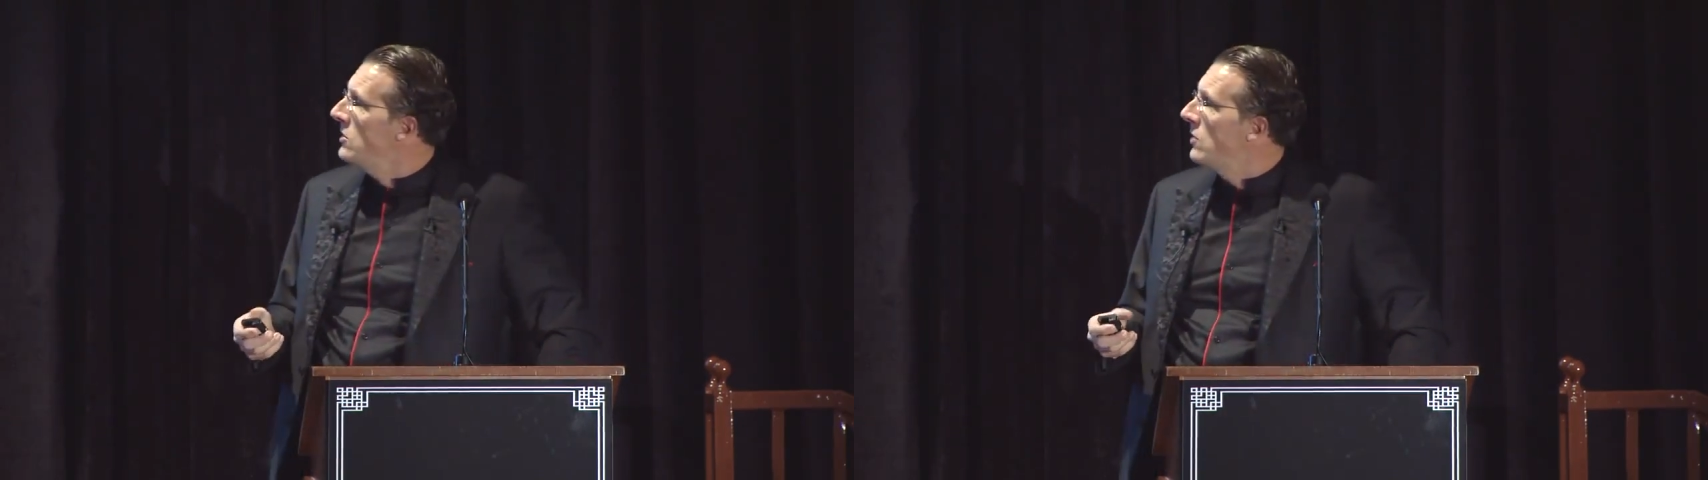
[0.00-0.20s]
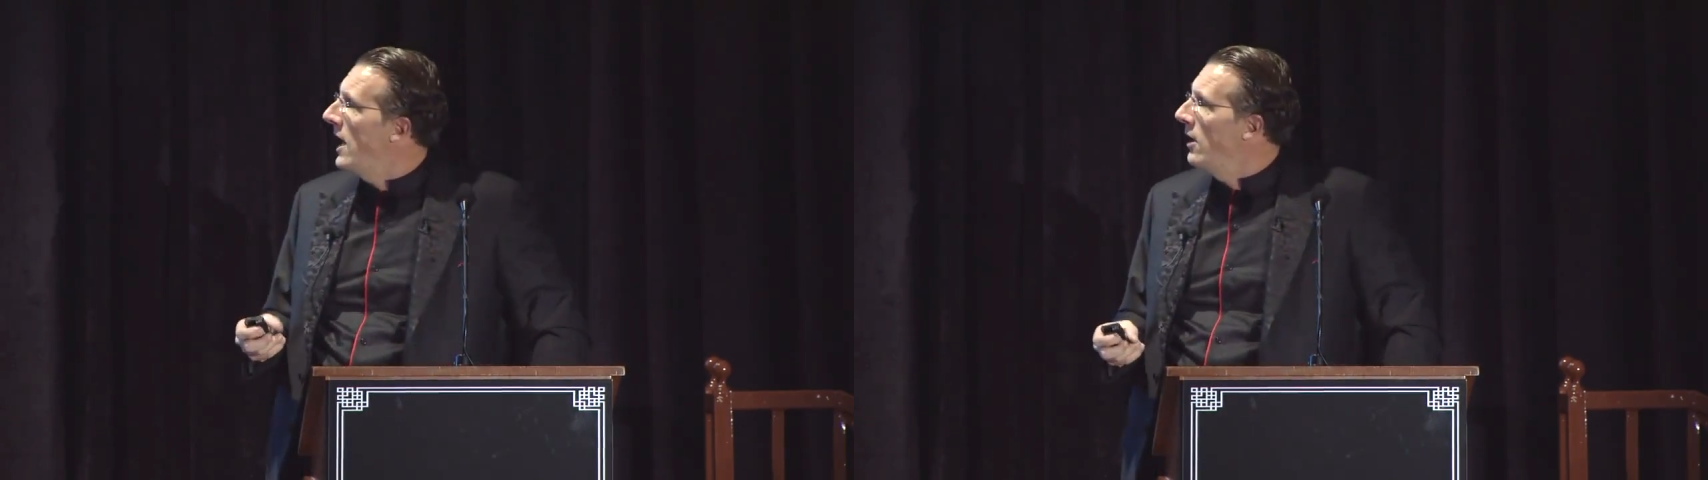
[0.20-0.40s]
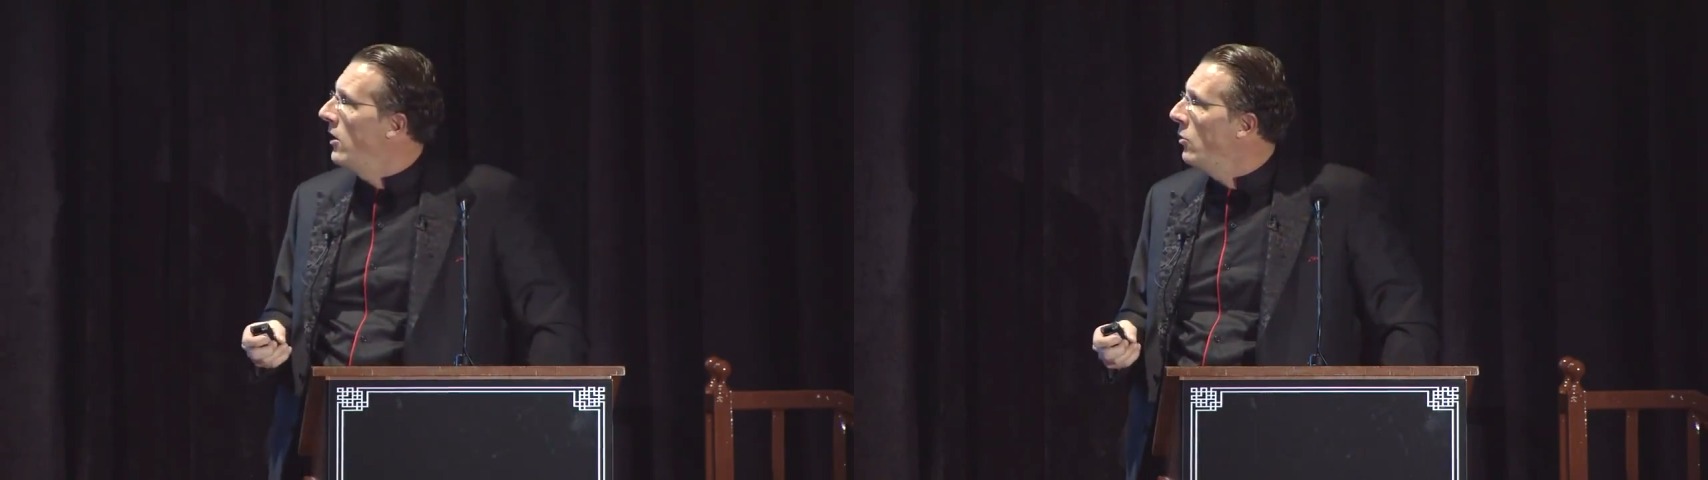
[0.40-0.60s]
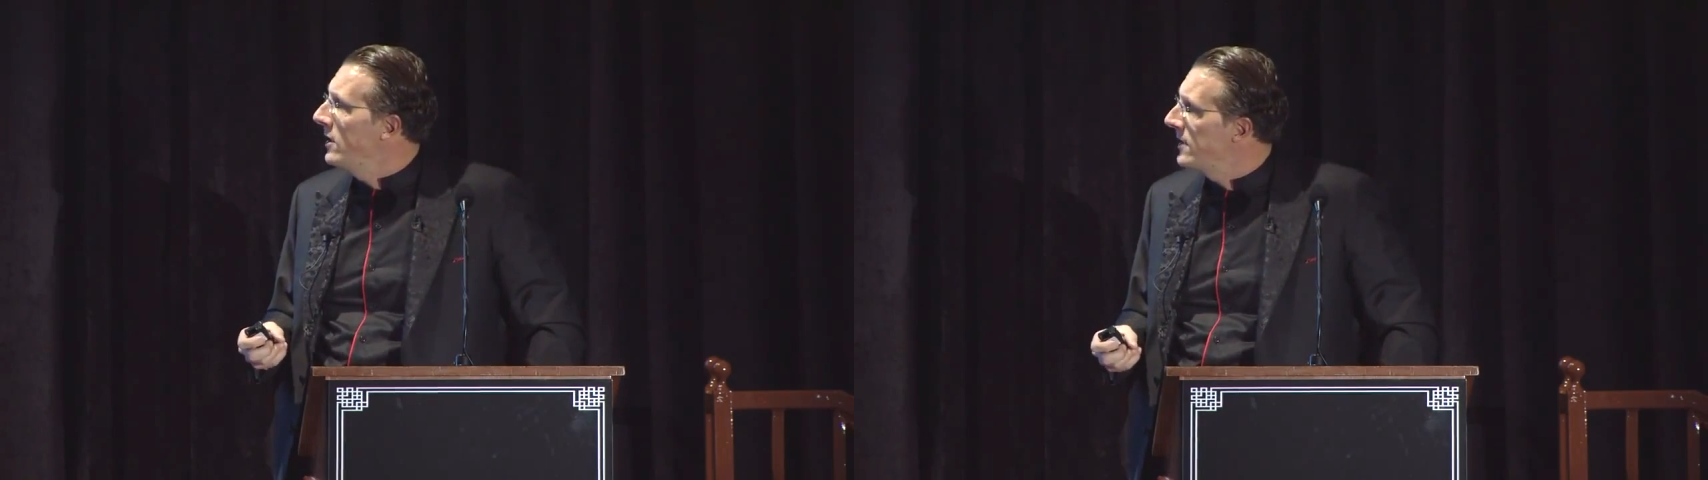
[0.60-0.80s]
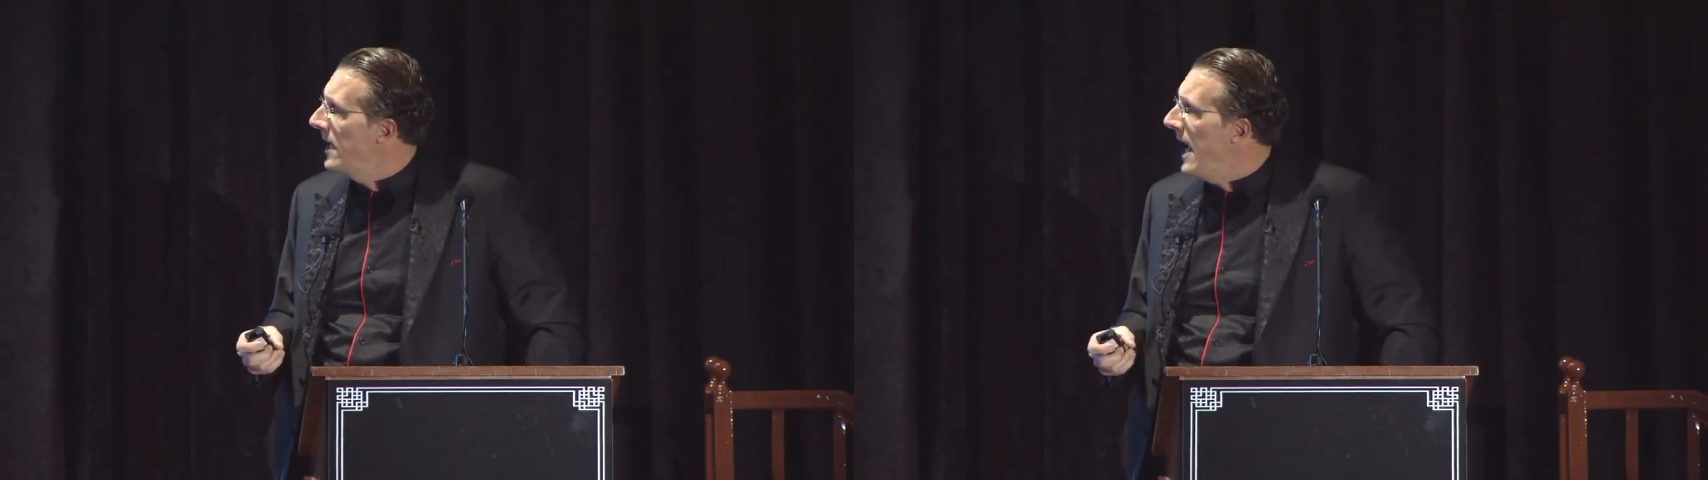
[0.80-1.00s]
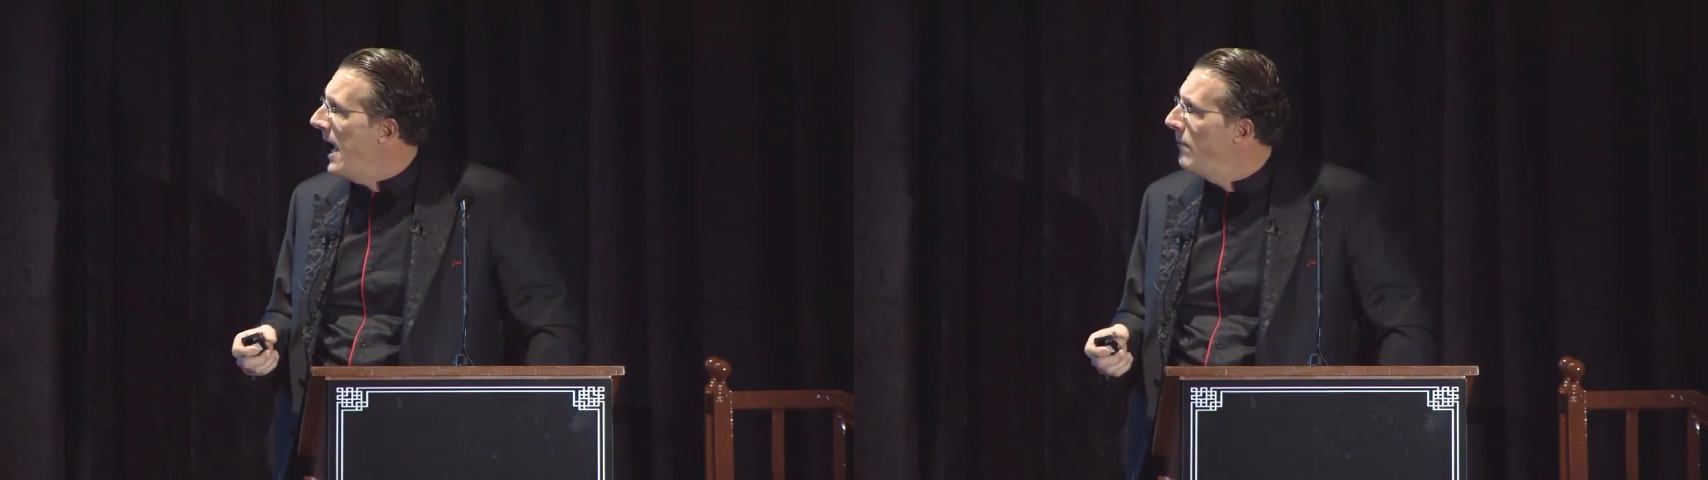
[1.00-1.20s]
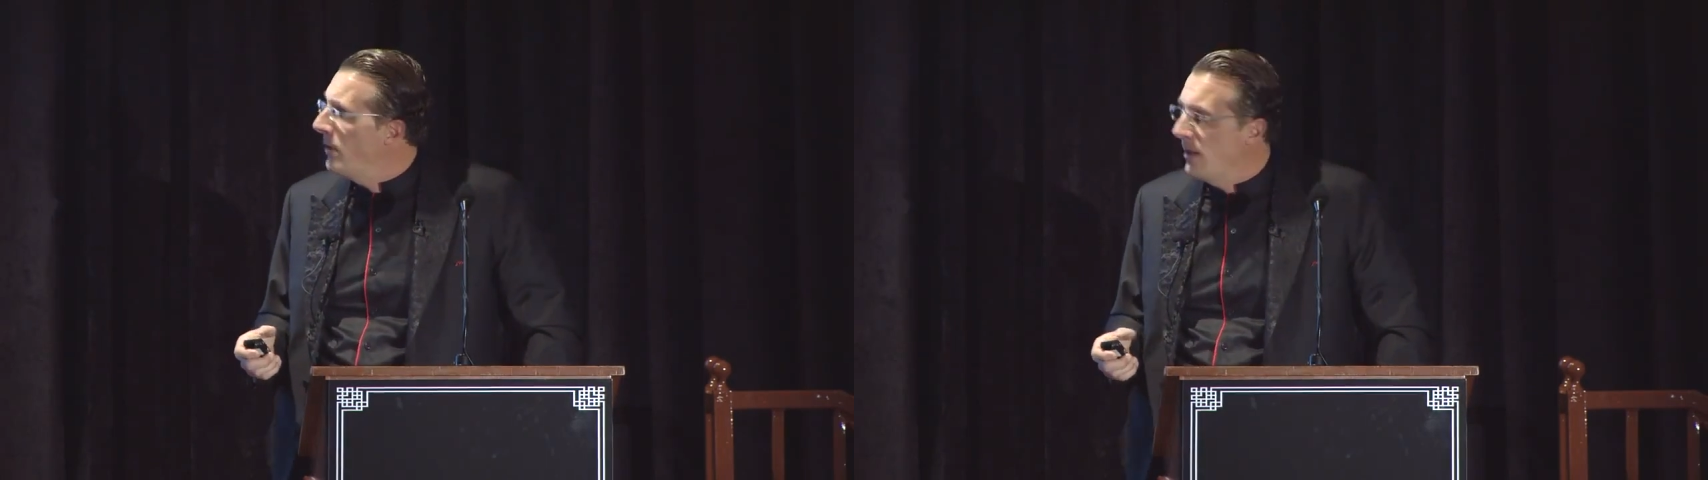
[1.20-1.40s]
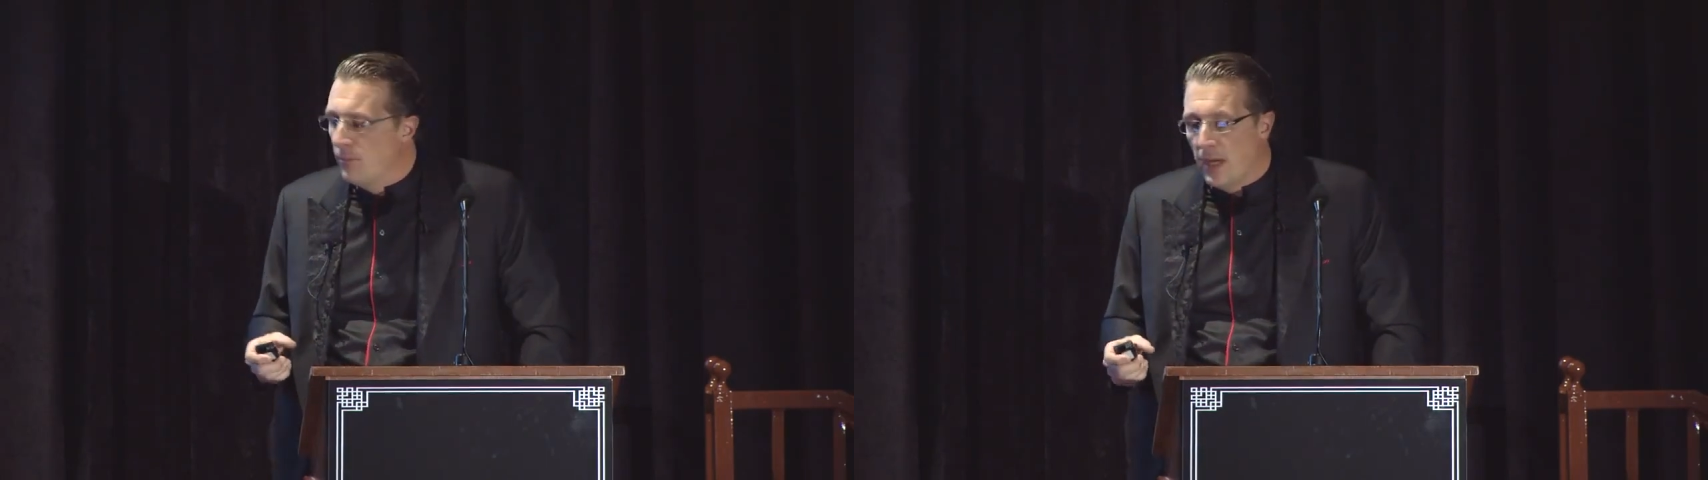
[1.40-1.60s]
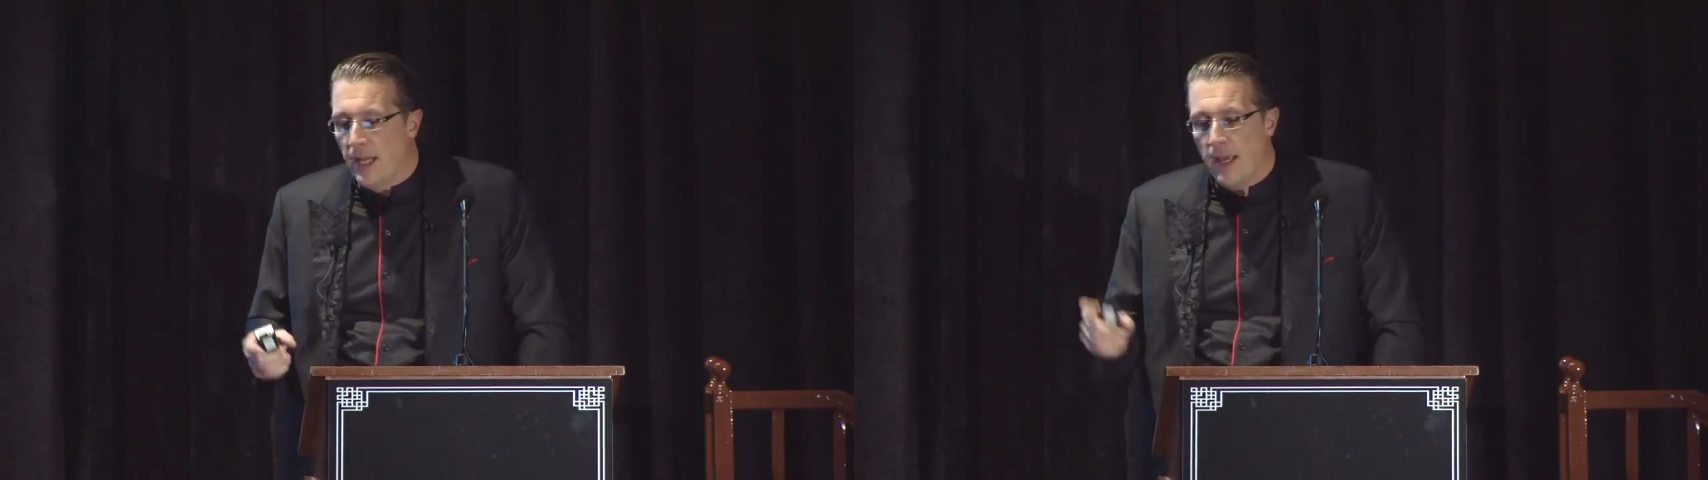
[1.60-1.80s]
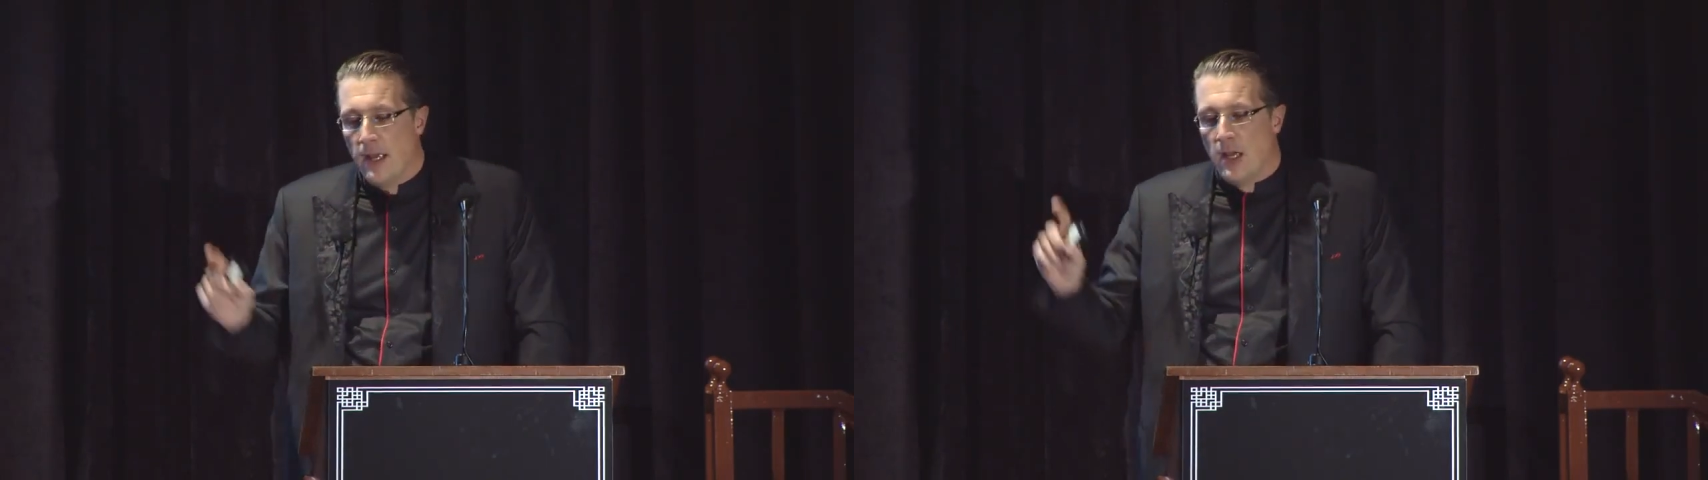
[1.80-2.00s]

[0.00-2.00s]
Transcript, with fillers: So I don't know what's going to happen, but